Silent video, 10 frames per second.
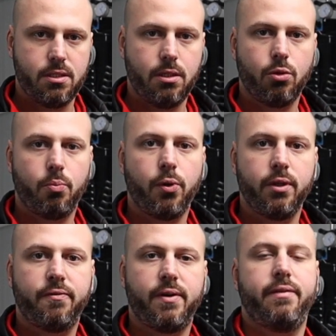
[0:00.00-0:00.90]
is
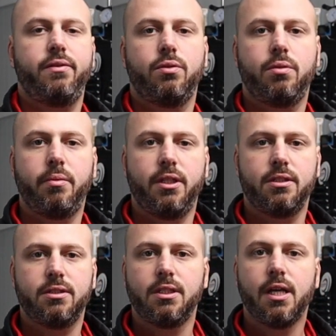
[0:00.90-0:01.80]
0.5 Newton
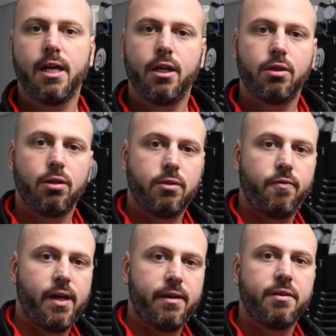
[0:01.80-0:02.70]
meters.
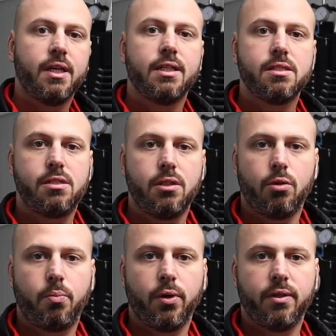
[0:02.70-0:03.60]
Not 5,
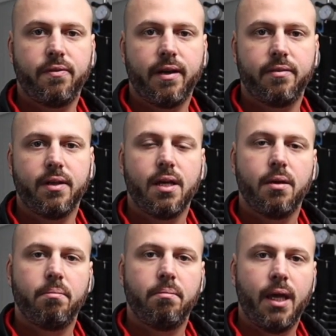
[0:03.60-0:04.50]

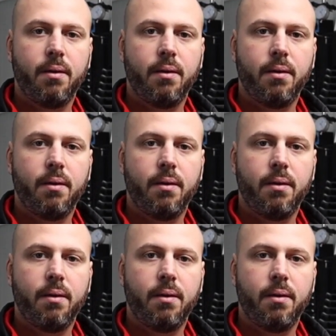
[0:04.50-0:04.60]
0.5.